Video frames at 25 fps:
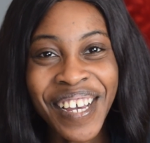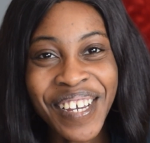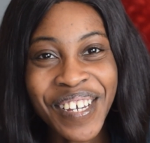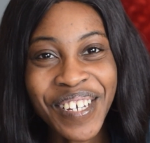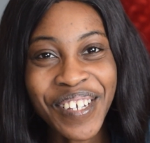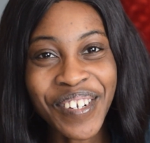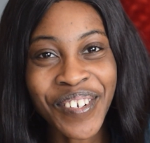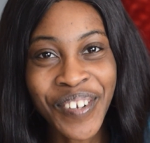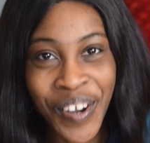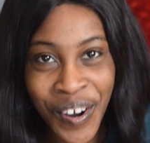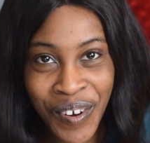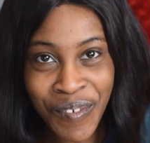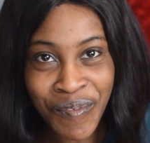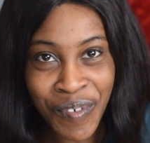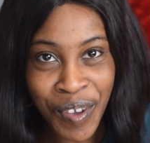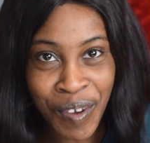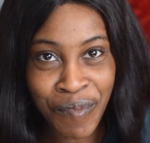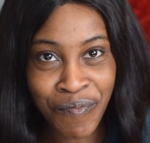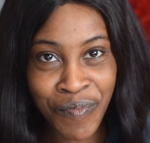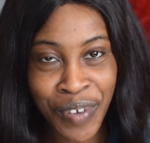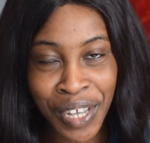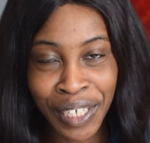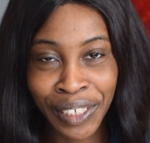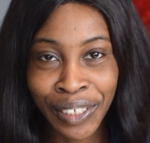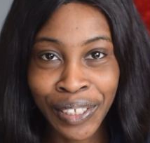Don't be a
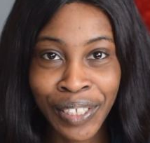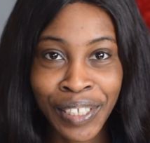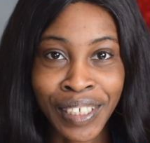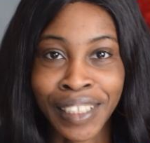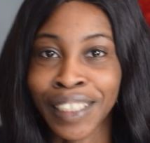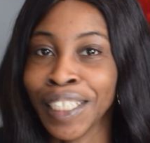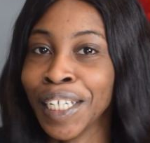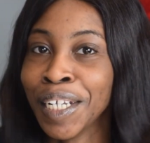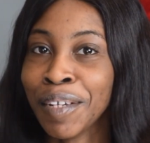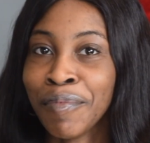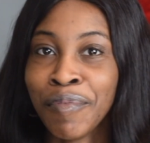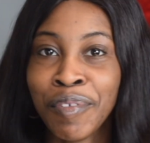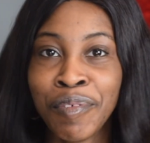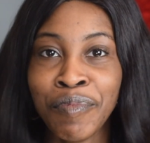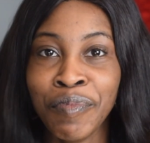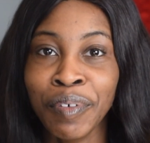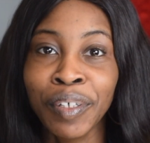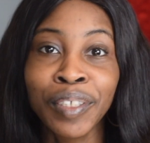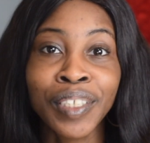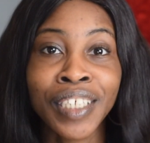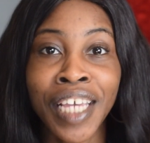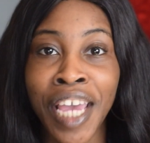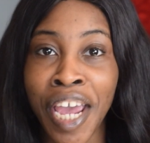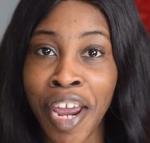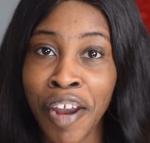pest. Don't send them
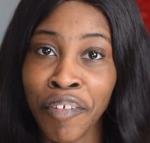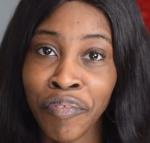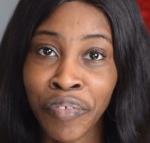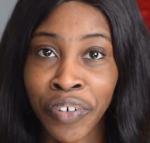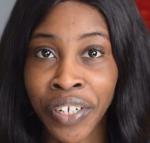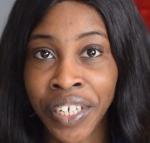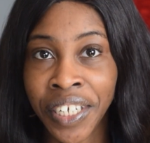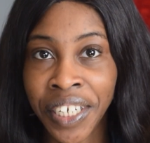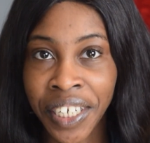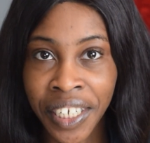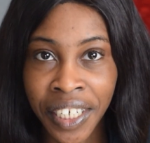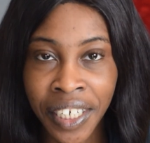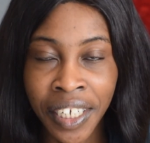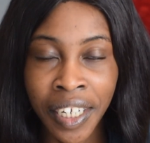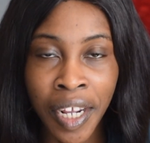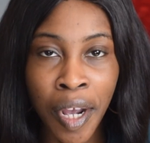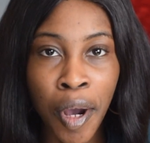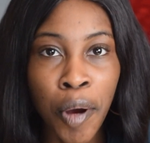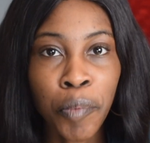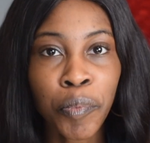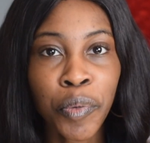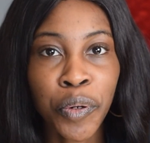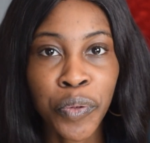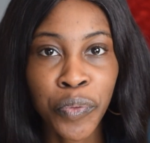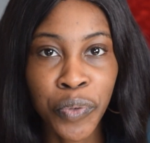emails every day,
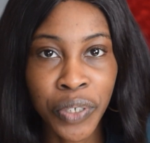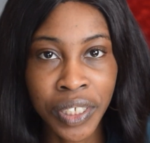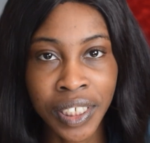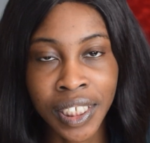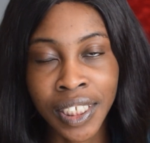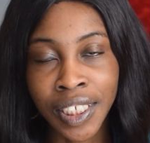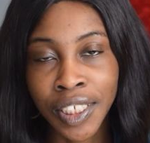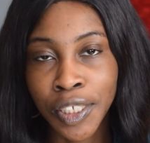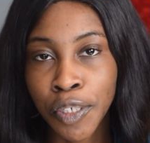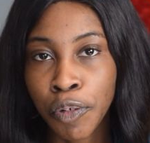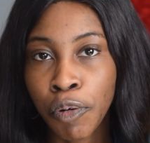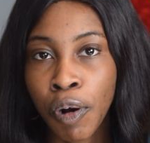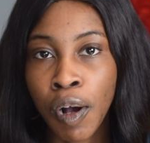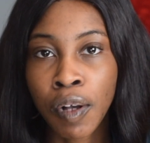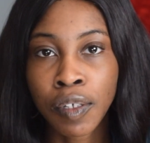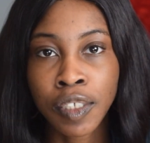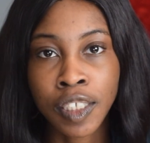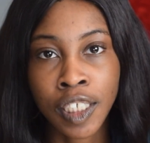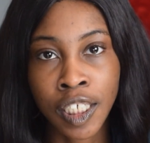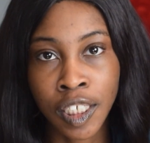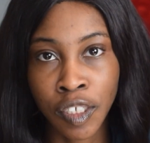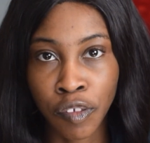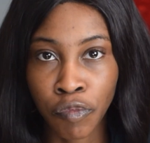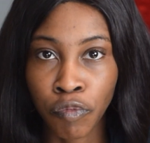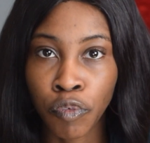but once in a while
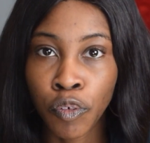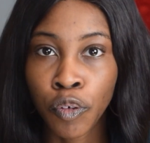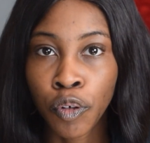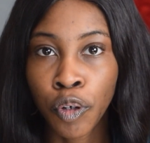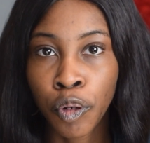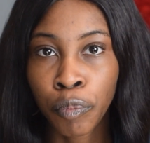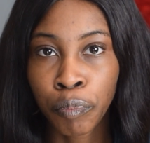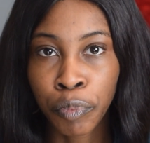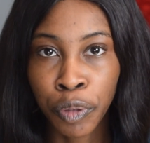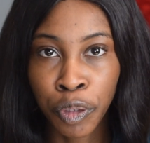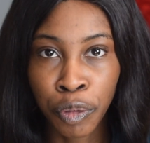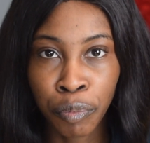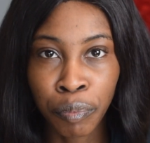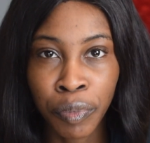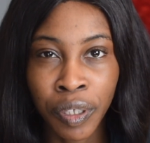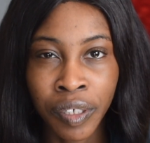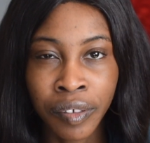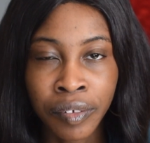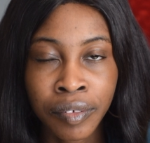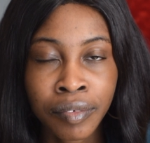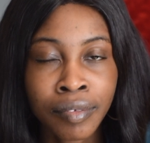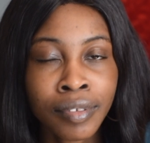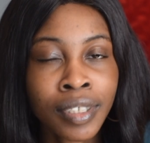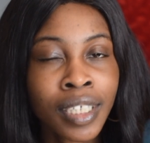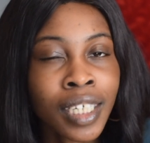send a follow-up
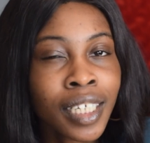email.